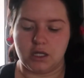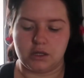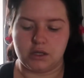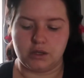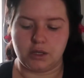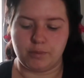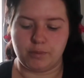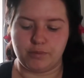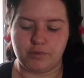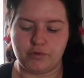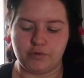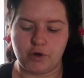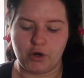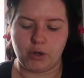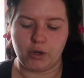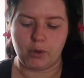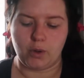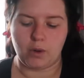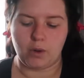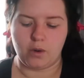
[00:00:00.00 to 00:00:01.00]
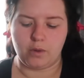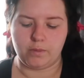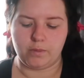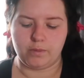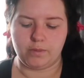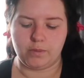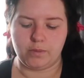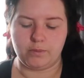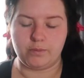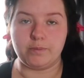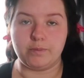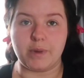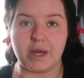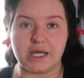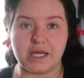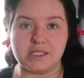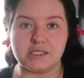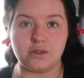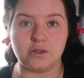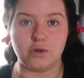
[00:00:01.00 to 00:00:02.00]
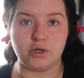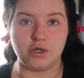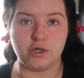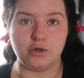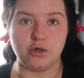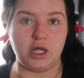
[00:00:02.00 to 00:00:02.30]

the Pro Base Oil.